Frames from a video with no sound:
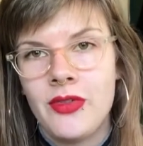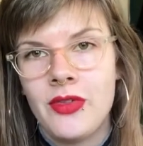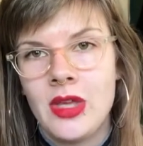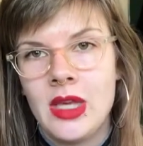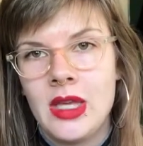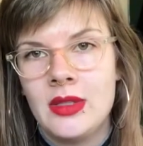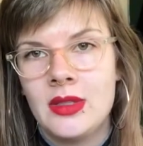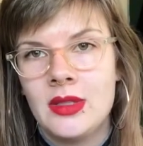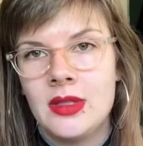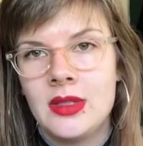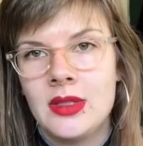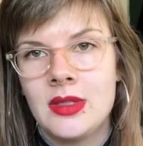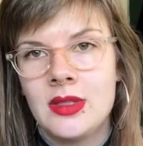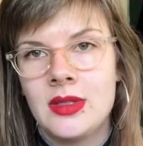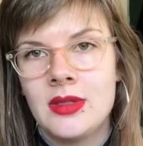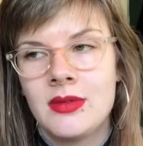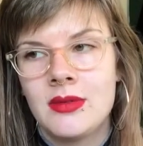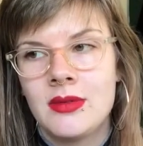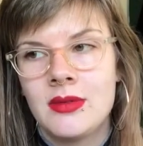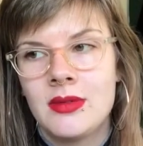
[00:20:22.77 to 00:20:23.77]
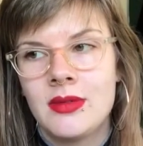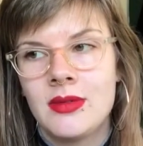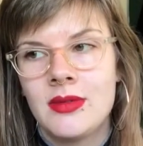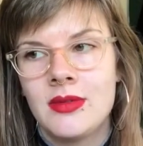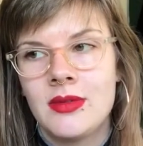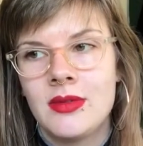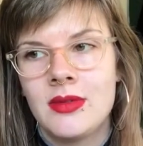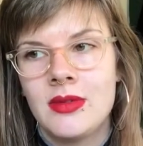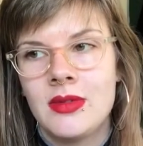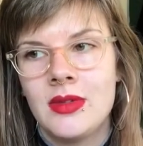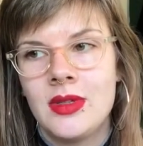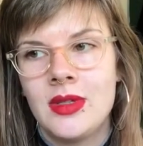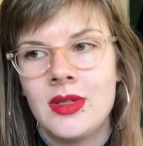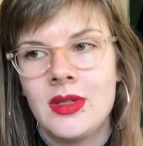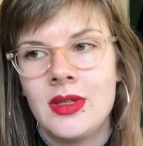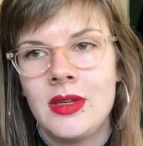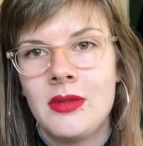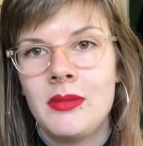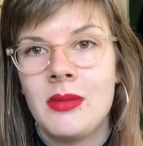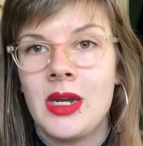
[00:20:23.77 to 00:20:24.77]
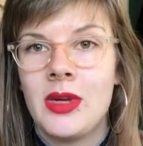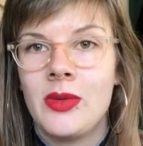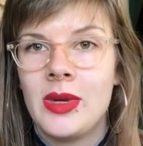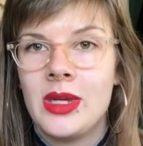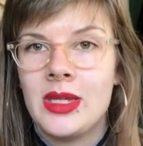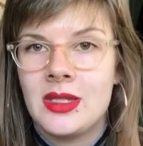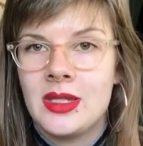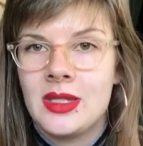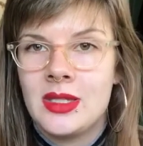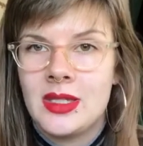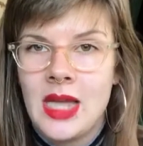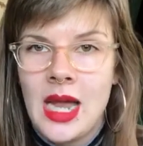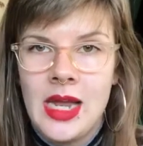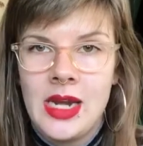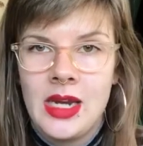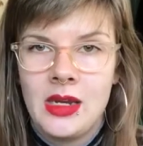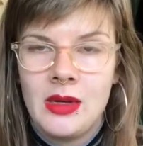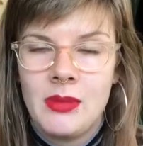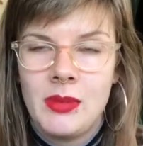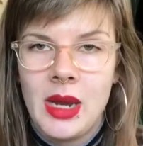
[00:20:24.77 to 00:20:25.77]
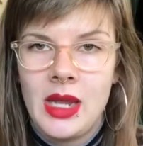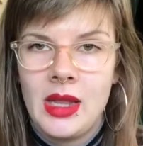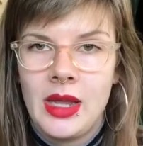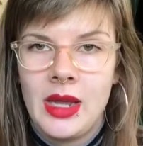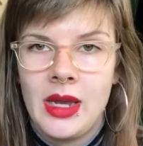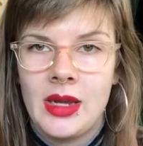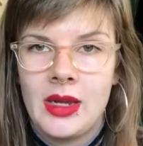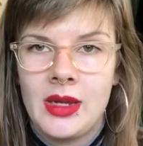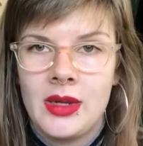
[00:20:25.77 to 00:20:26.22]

is, in many ways, decided by, like,